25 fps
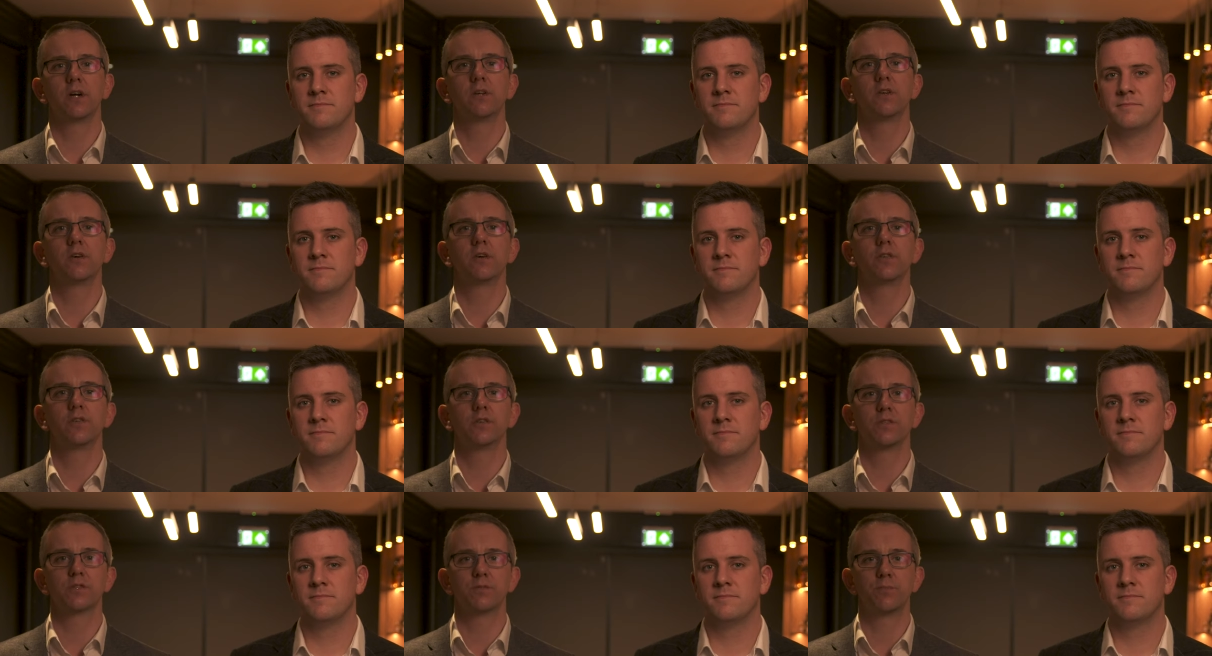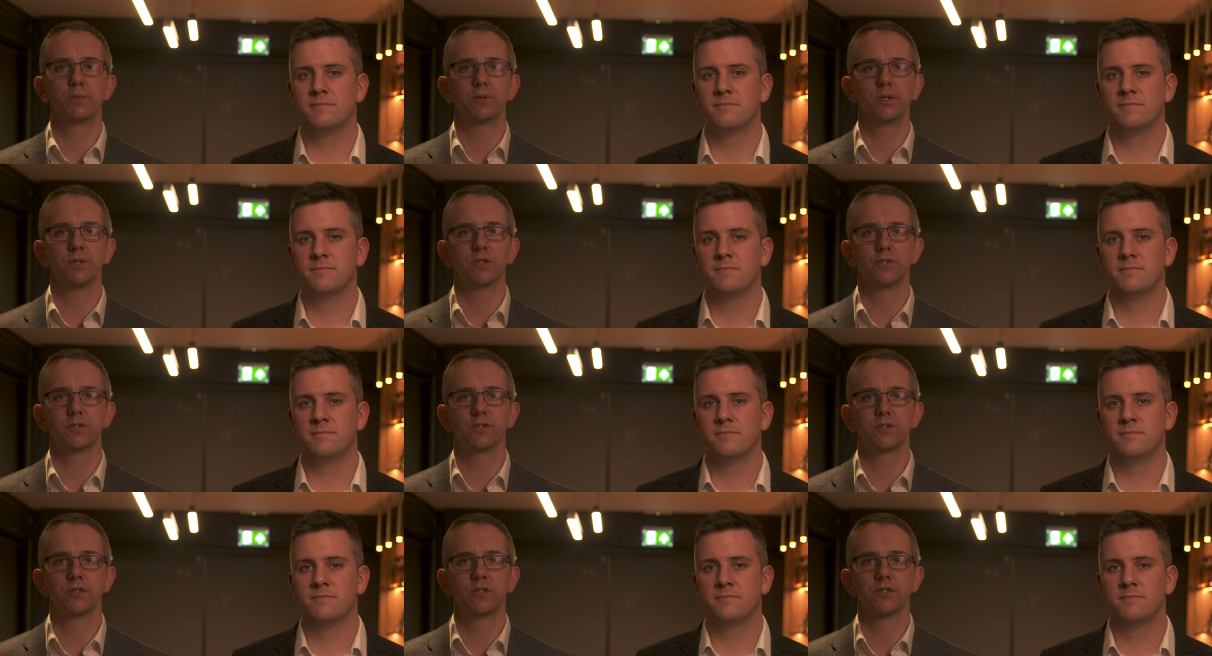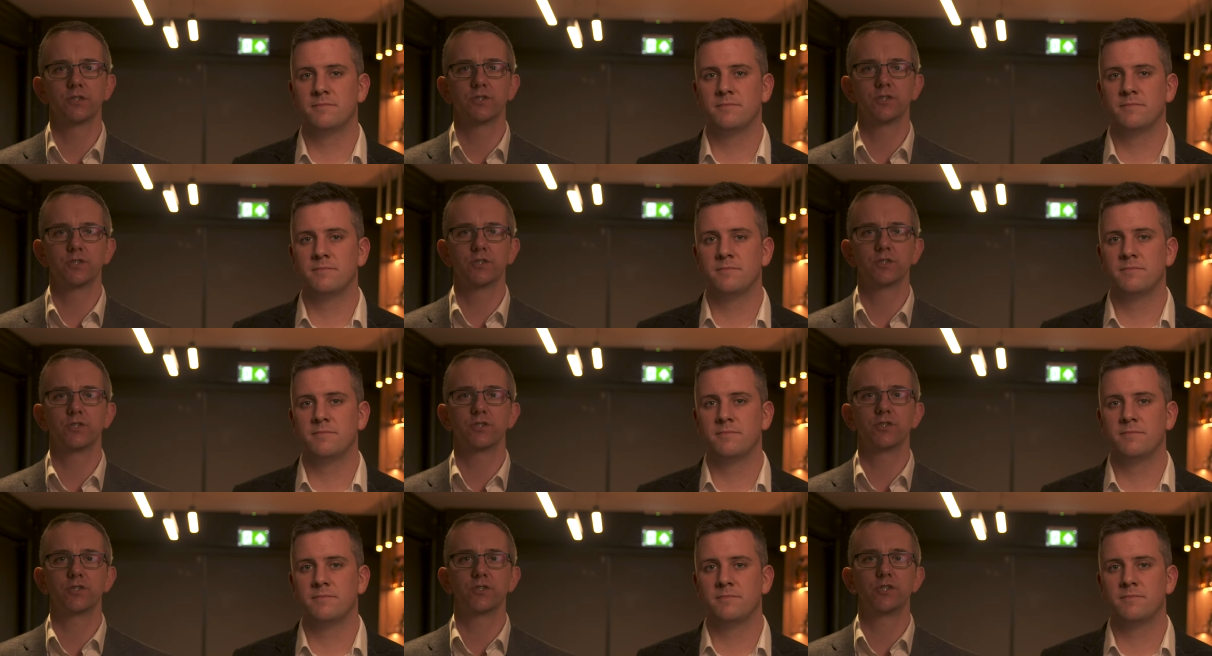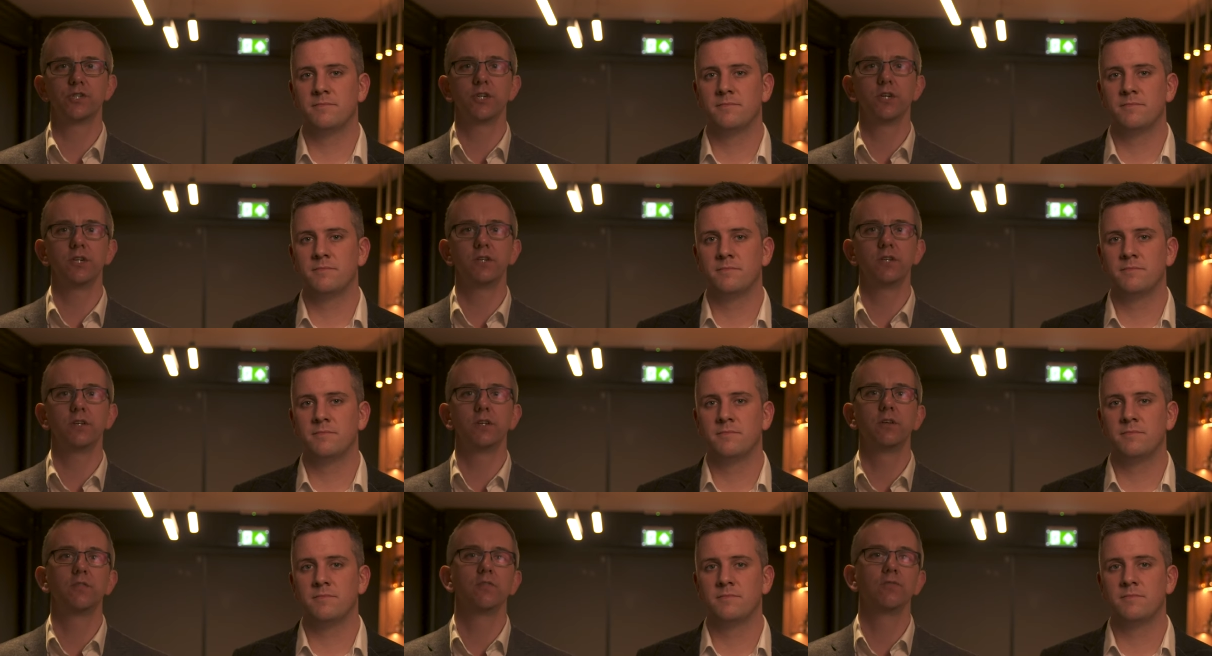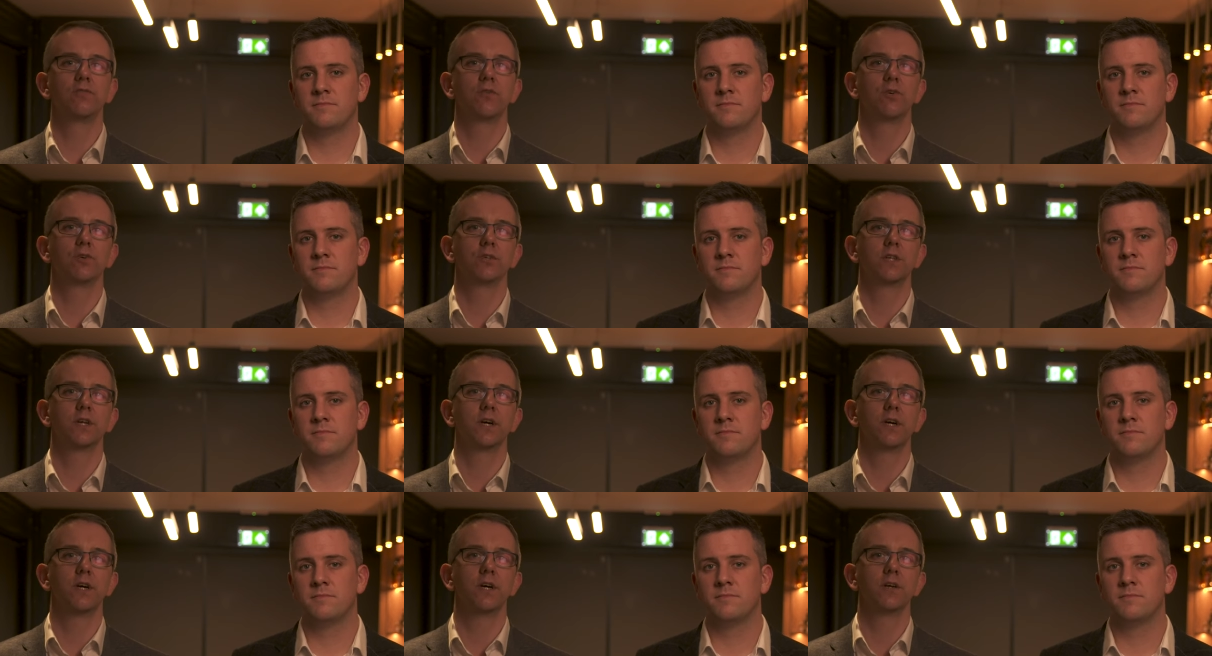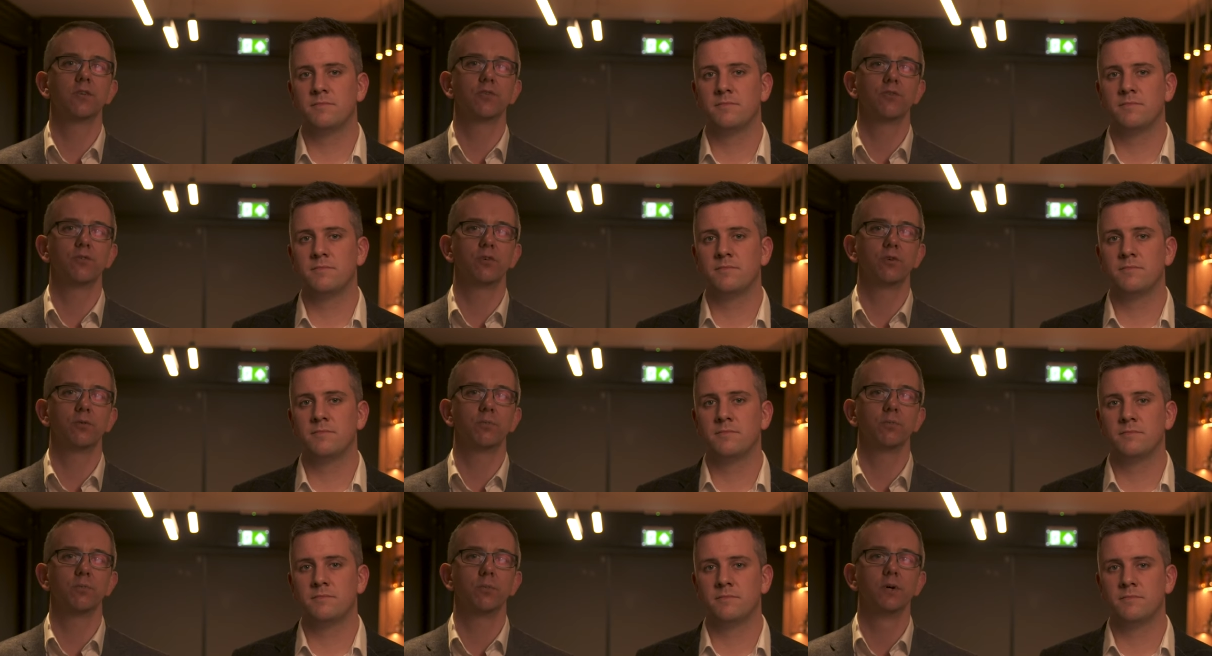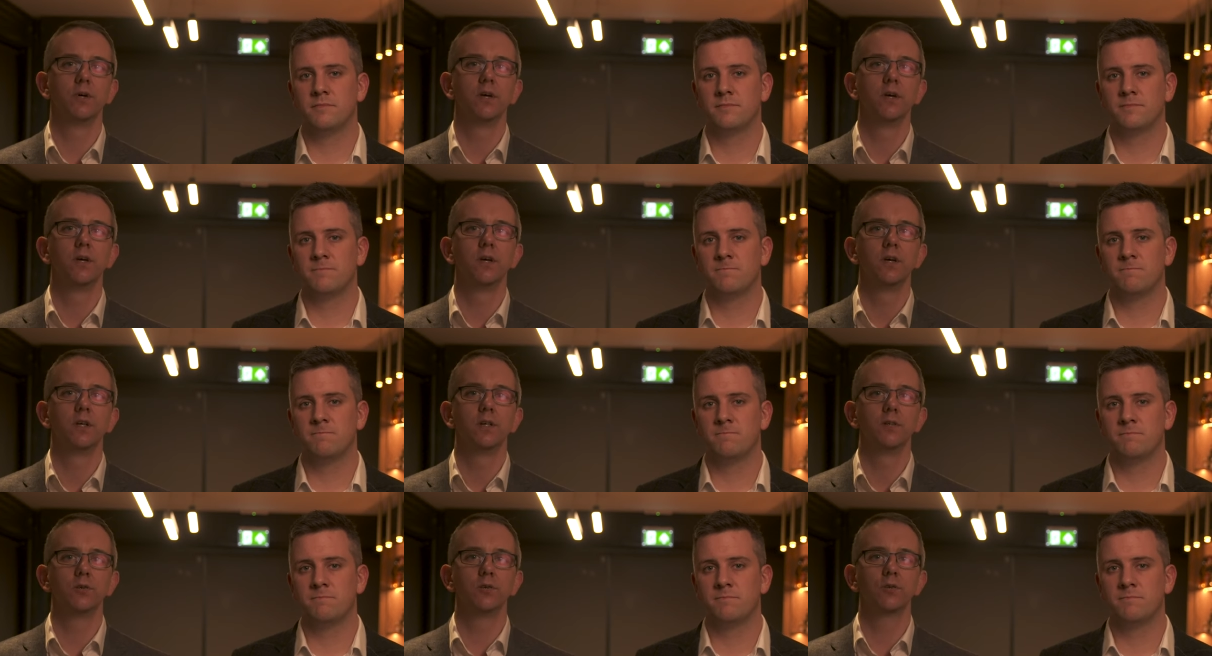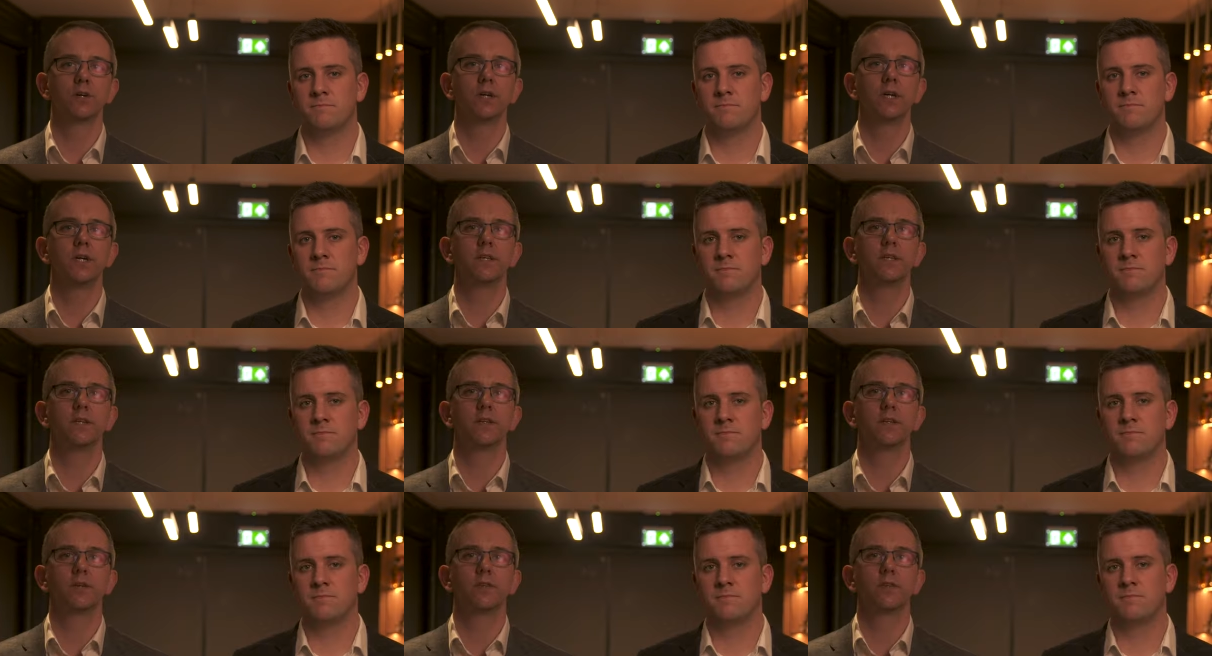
Speaker 1: and other spirits, such as gin, vodka and rum. Located